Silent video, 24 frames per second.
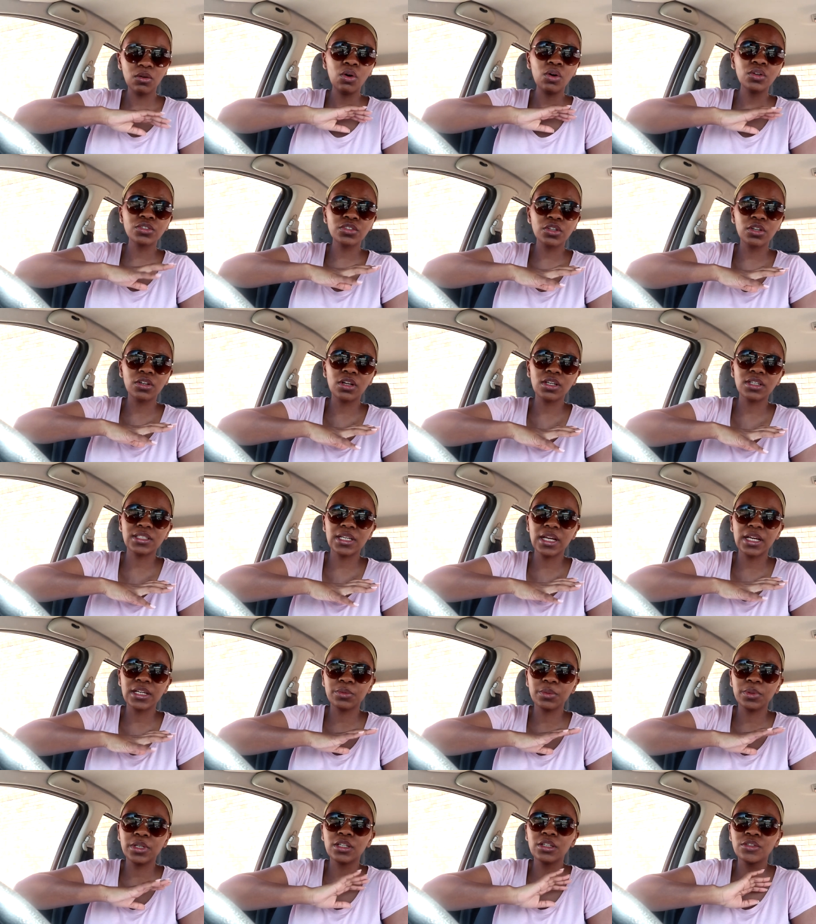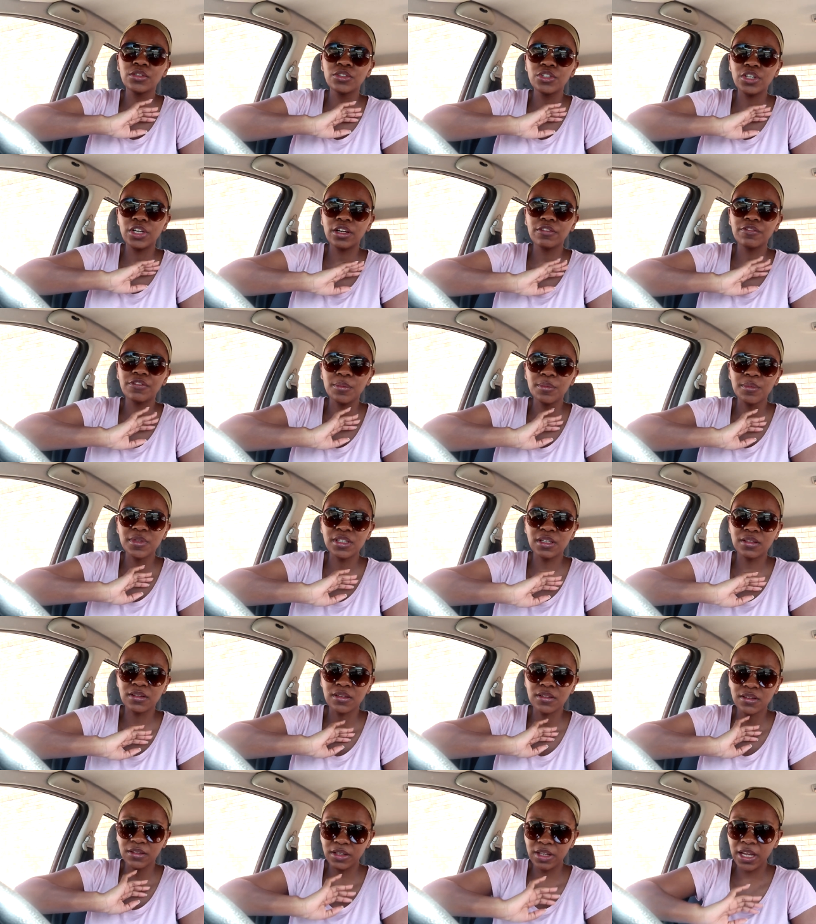Also, last night we had load shedding from six
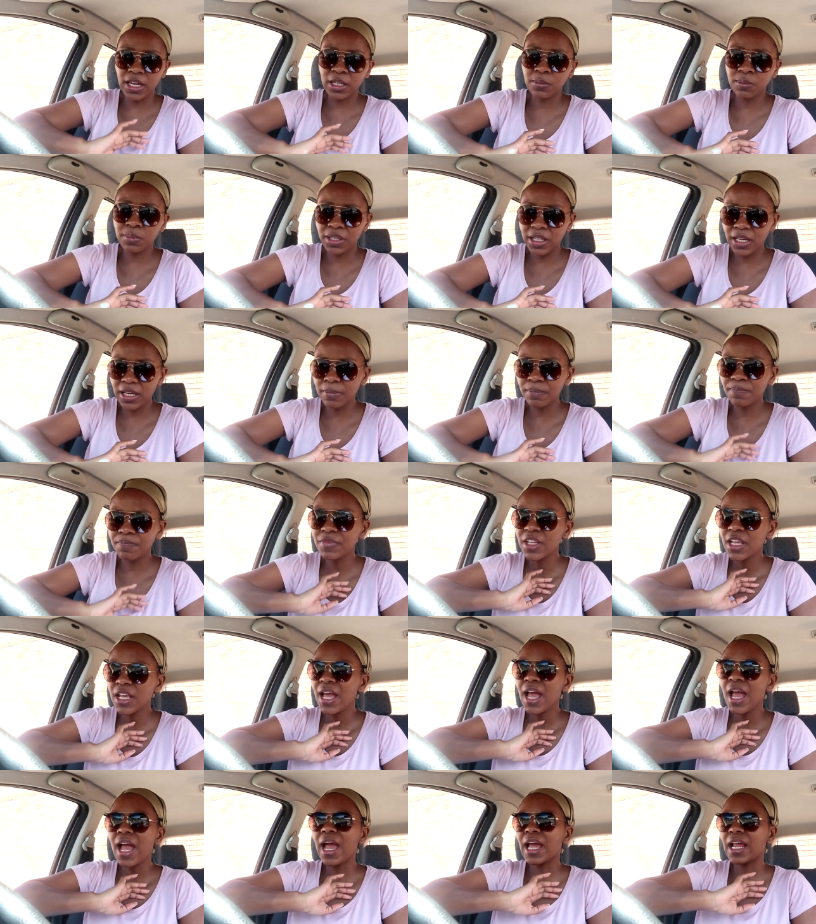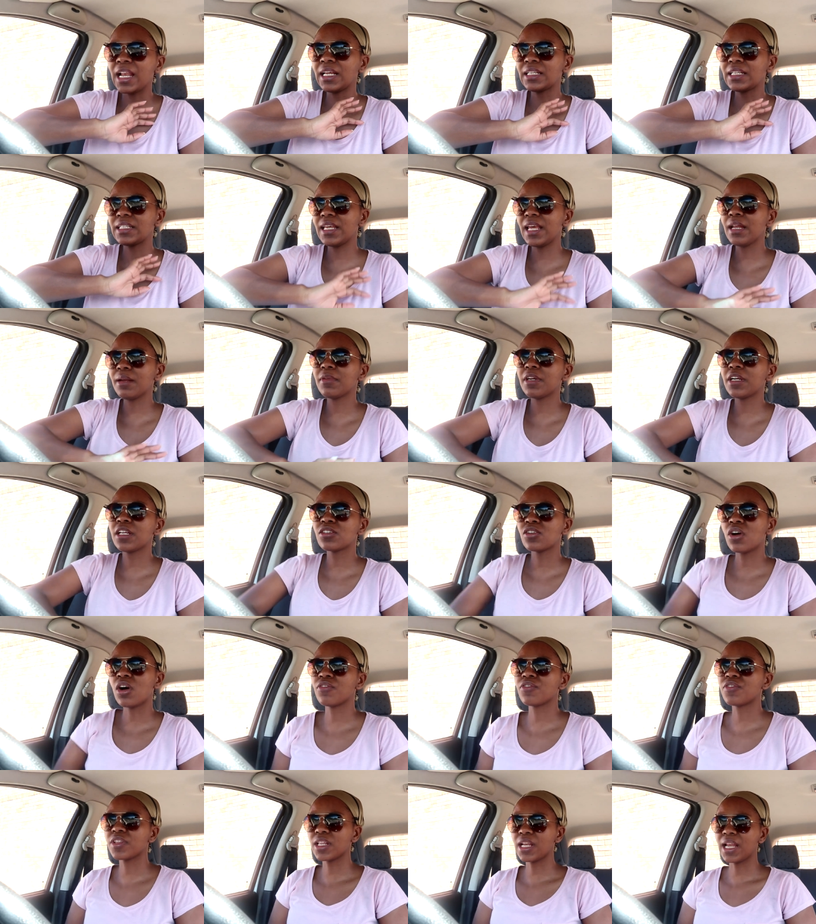until eight p m and like ten minutes
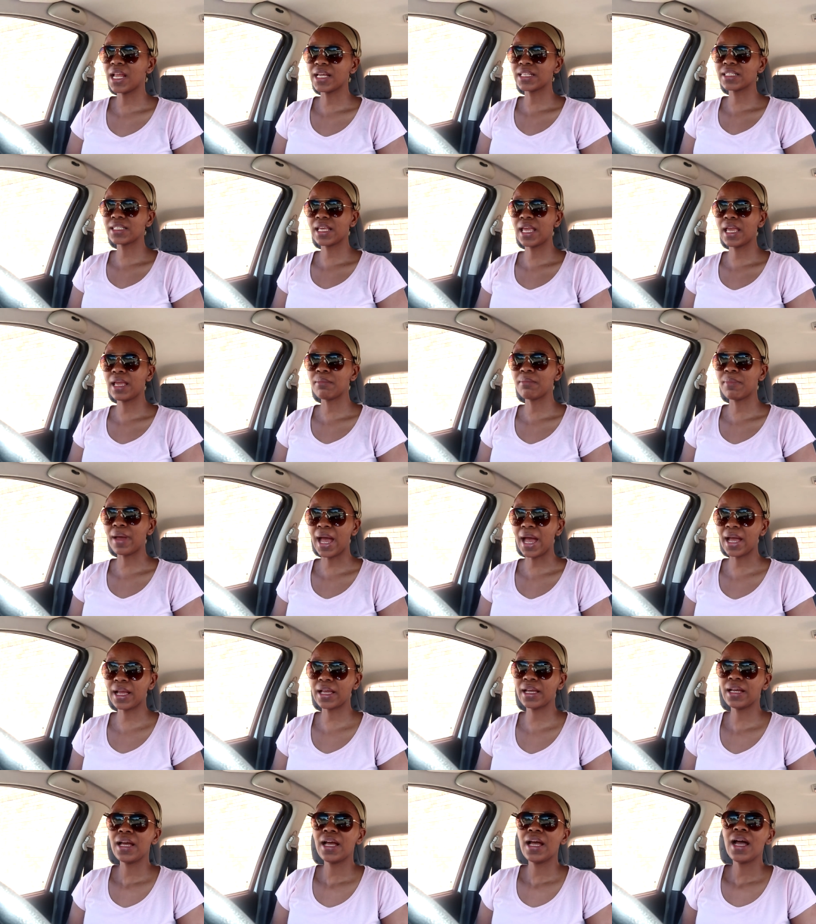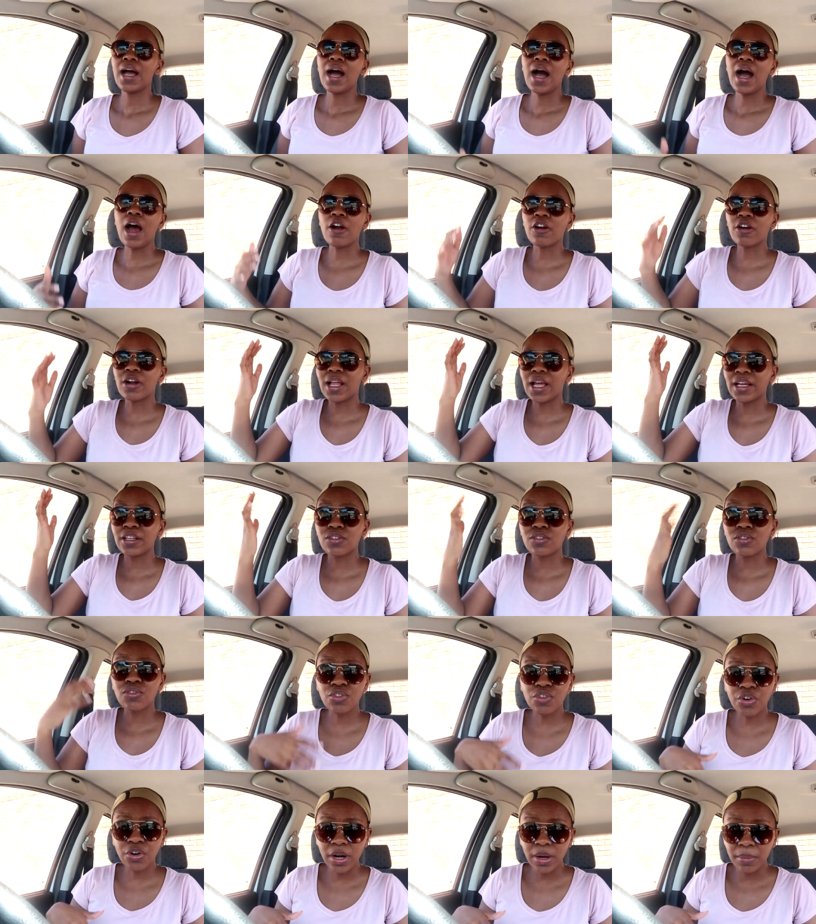after the lights came back, our lights
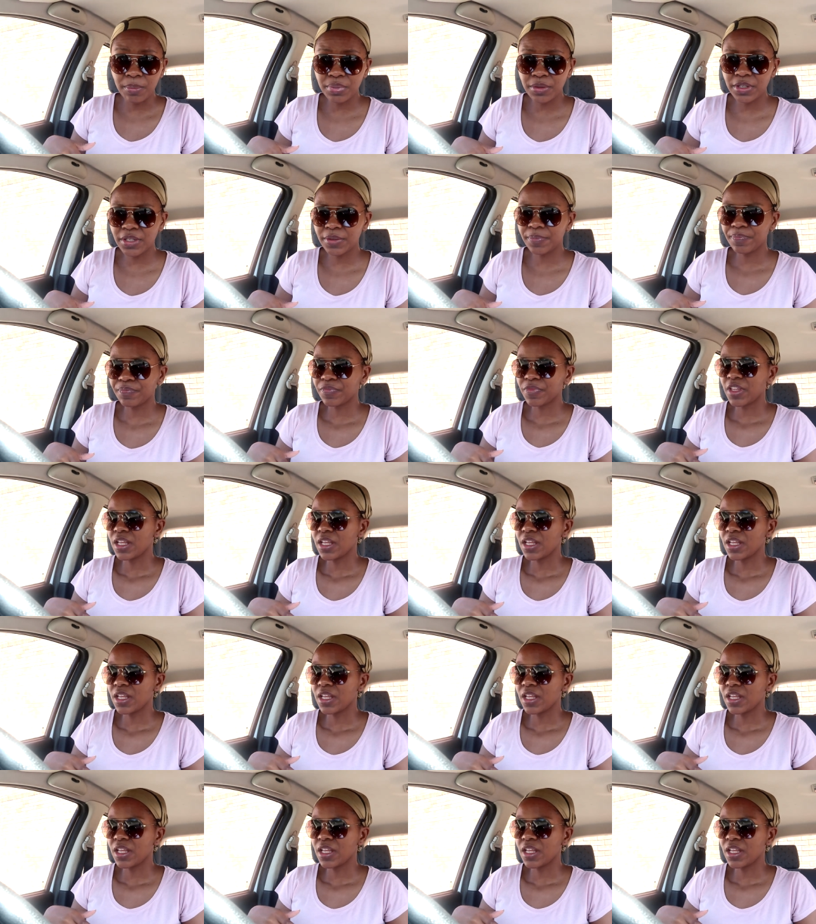tripped.